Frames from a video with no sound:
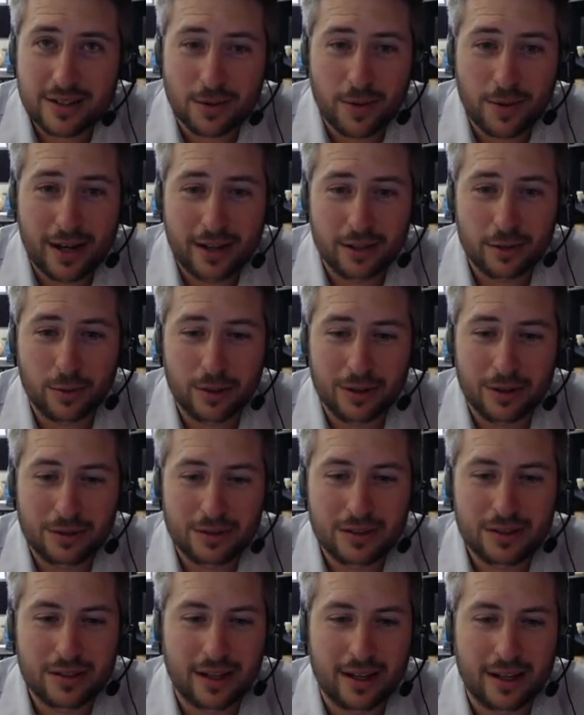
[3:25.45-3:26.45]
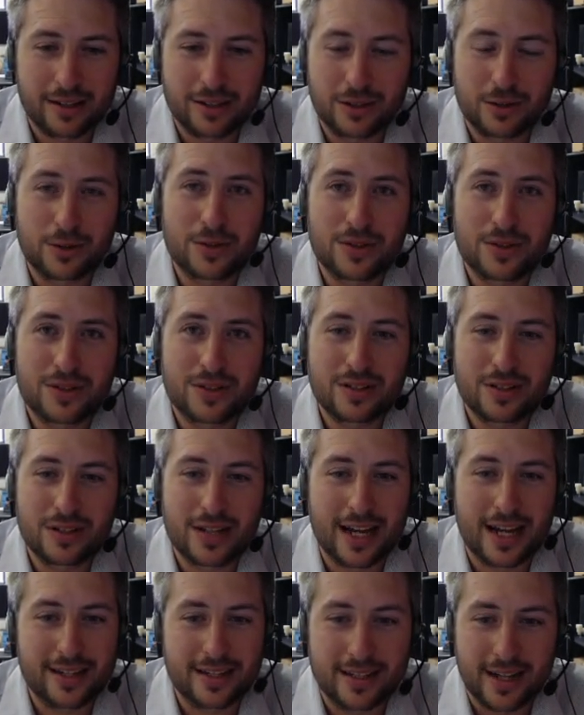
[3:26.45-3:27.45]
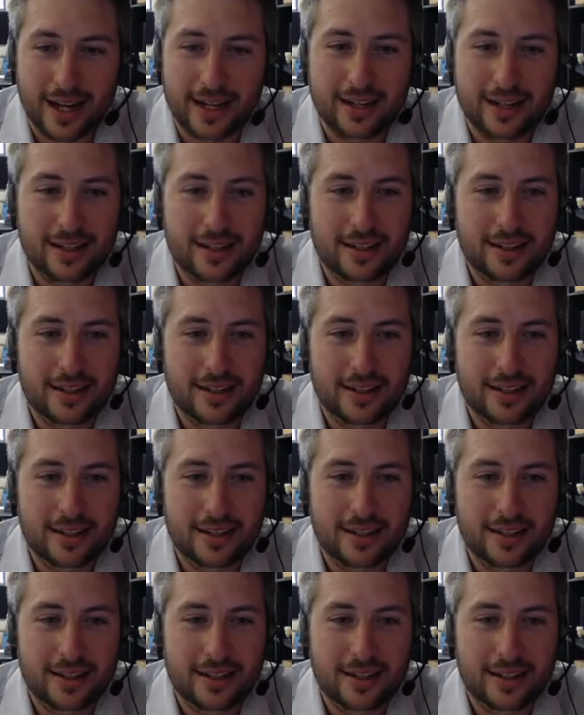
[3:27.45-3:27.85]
around the world use day-to-day